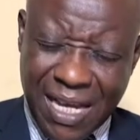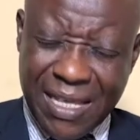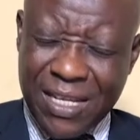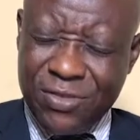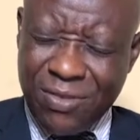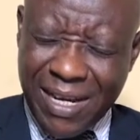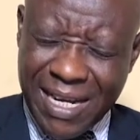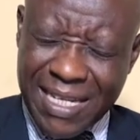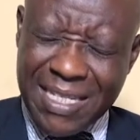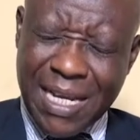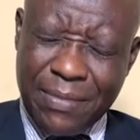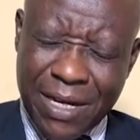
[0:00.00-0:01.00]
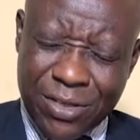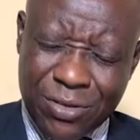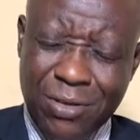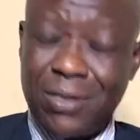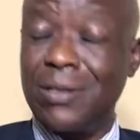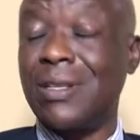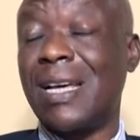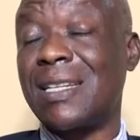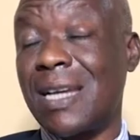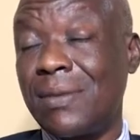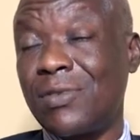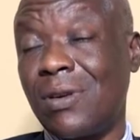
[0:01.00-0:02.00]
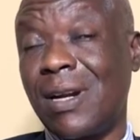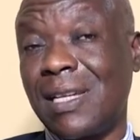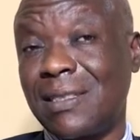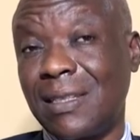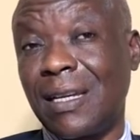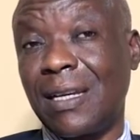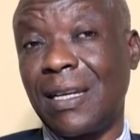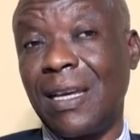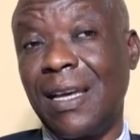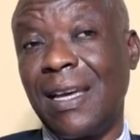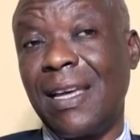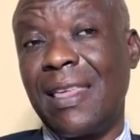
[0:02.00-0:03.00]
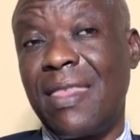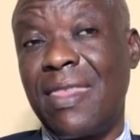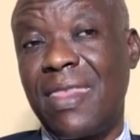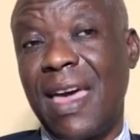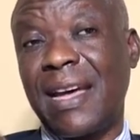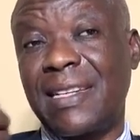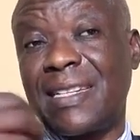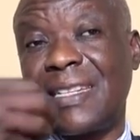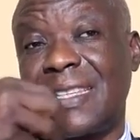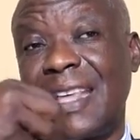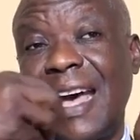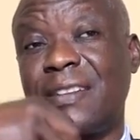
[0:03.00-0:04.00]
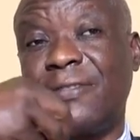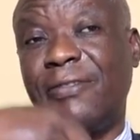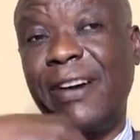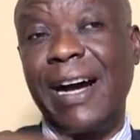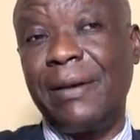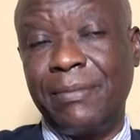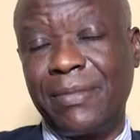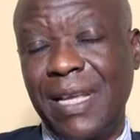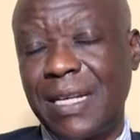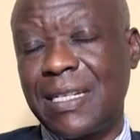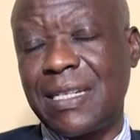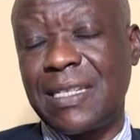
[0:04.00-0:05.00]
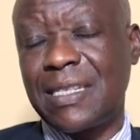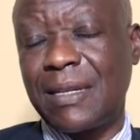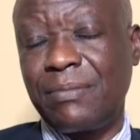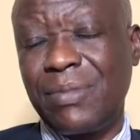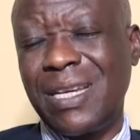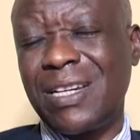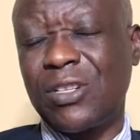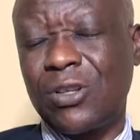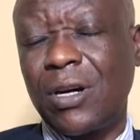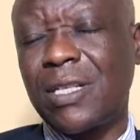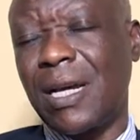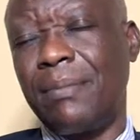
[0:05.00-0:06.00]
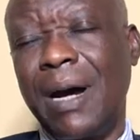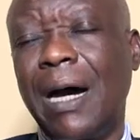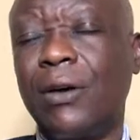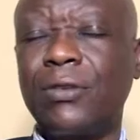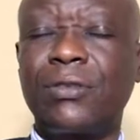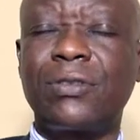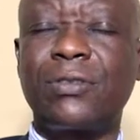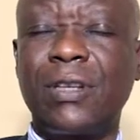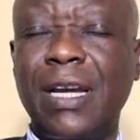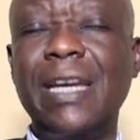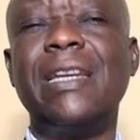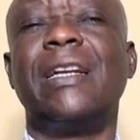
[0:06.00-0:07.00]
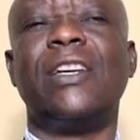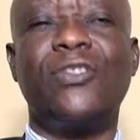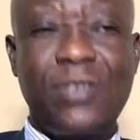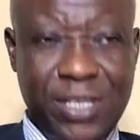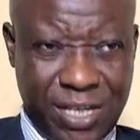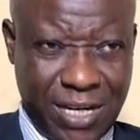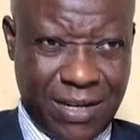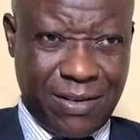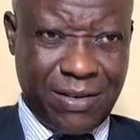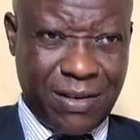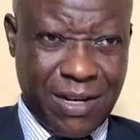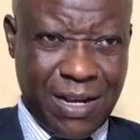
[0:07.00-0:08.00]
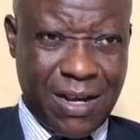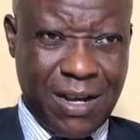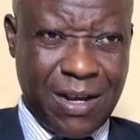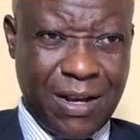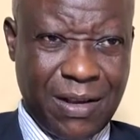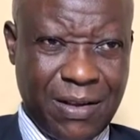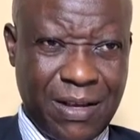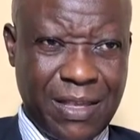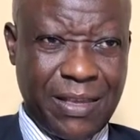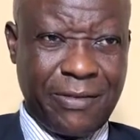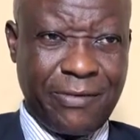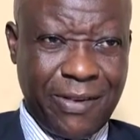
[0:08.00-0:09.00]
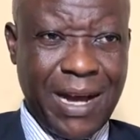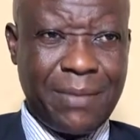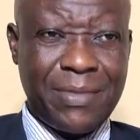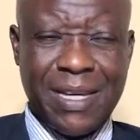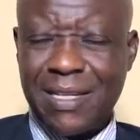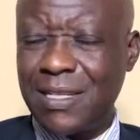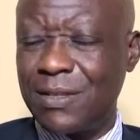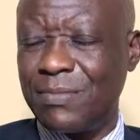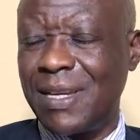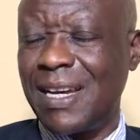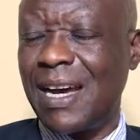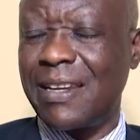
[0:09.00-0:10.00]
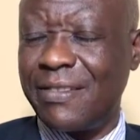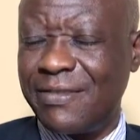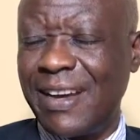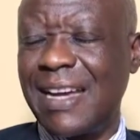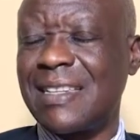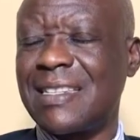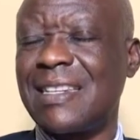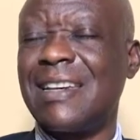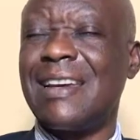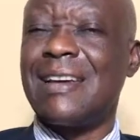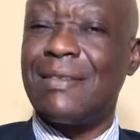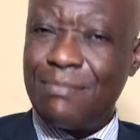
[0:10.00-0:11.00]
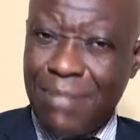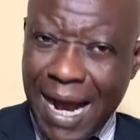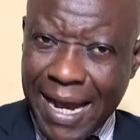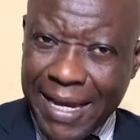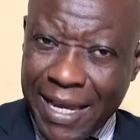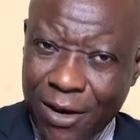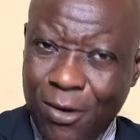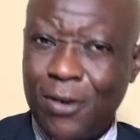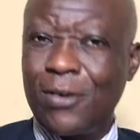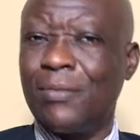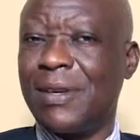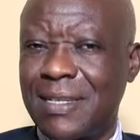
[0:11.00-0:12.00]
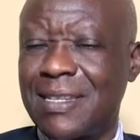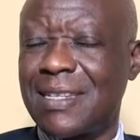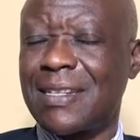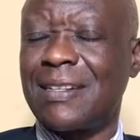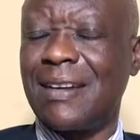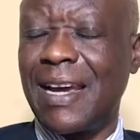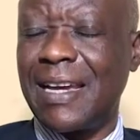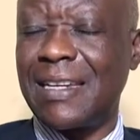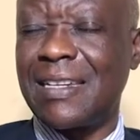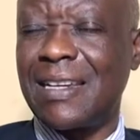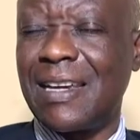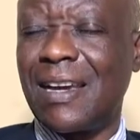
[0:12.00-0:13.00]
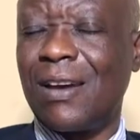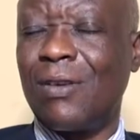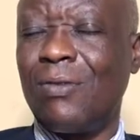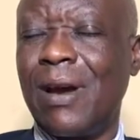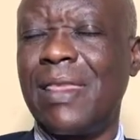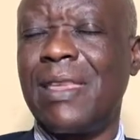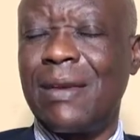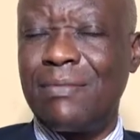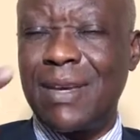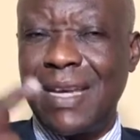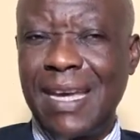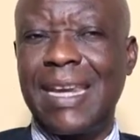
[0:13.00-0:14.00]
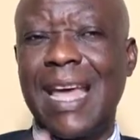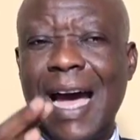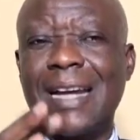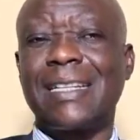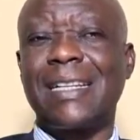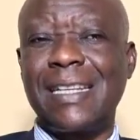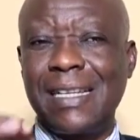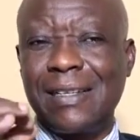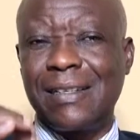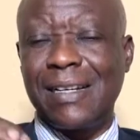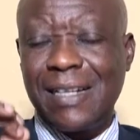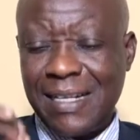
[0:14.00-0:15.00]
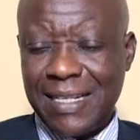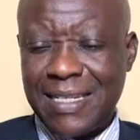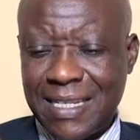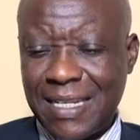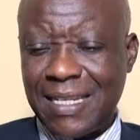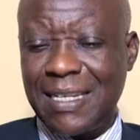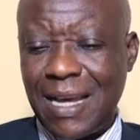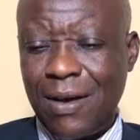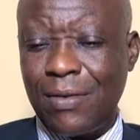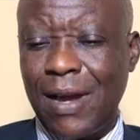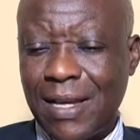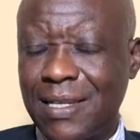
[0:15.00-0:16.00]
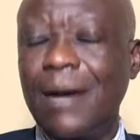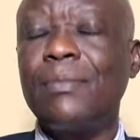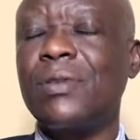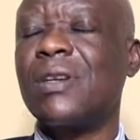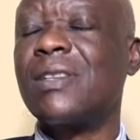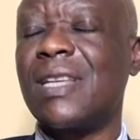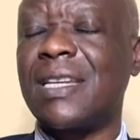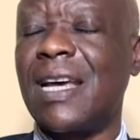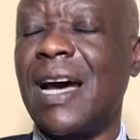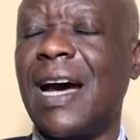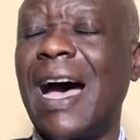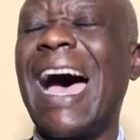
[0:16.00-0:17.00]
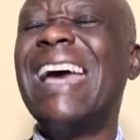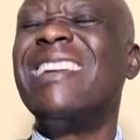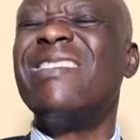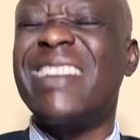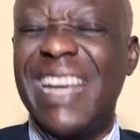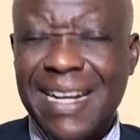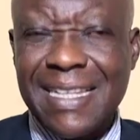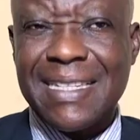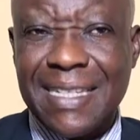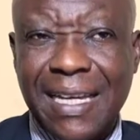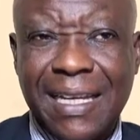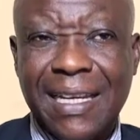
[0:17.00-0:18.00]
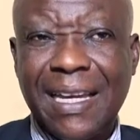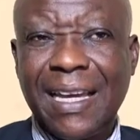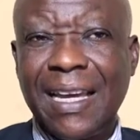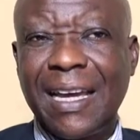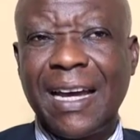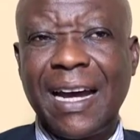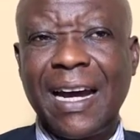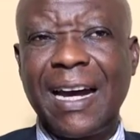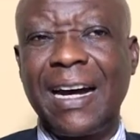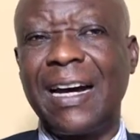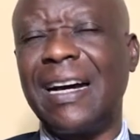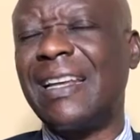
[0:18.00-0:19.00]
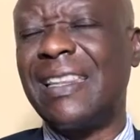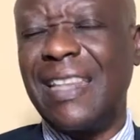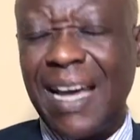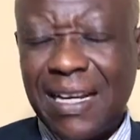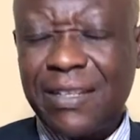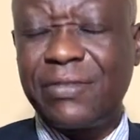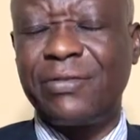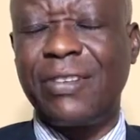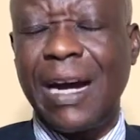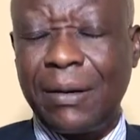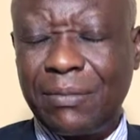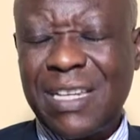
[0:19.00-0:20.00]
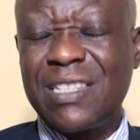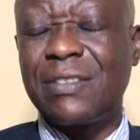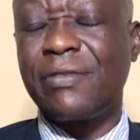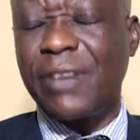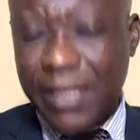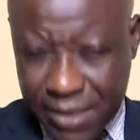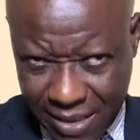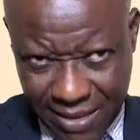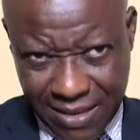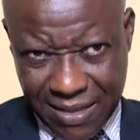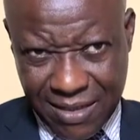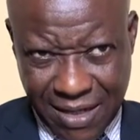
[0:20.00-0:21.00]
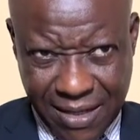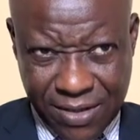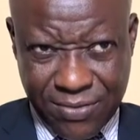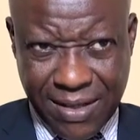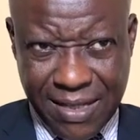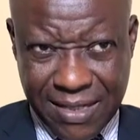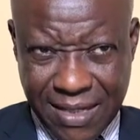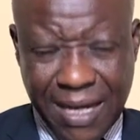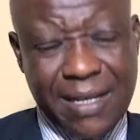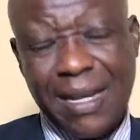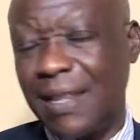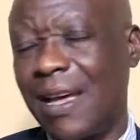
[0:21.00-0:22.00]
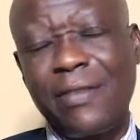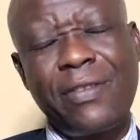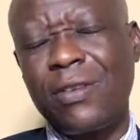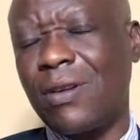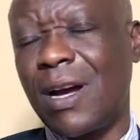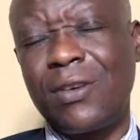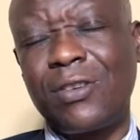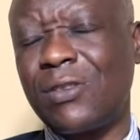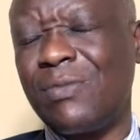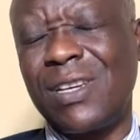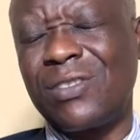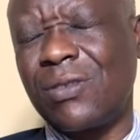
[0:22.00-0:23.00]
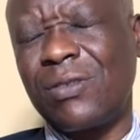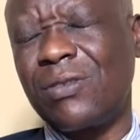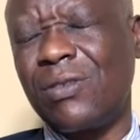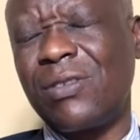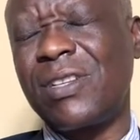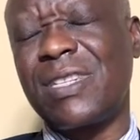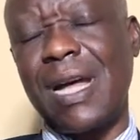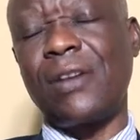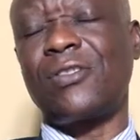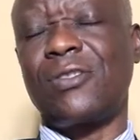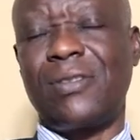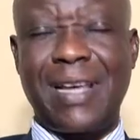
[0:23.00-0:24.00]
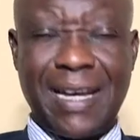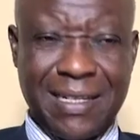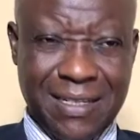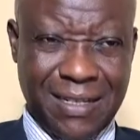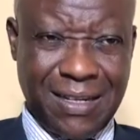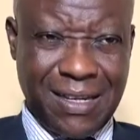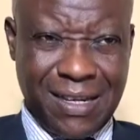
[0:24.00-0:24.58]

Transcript: And that's why last time I told you that some scholars think that that farm that is being talked about in literature, the farm that is being advanced by economists, right, when they begin actually listing down assumptions that are unrealistic, that farm is fictitious, and that's what they said, and therefore you cannot bet your results on that.